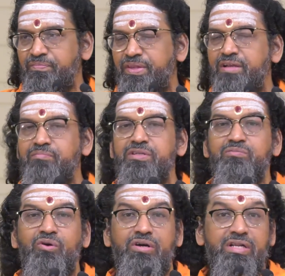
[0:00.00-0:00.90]
That means
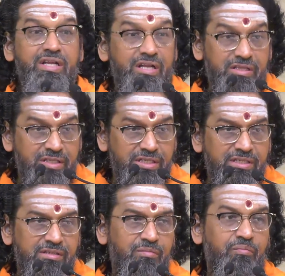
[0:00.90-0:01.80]
body
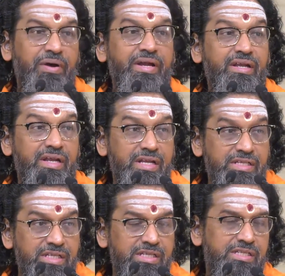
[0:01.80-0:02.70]
exists, mind
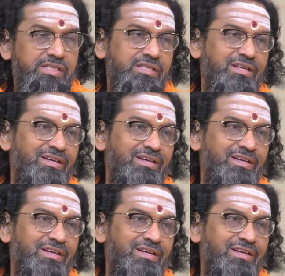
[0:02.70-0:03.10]
exists.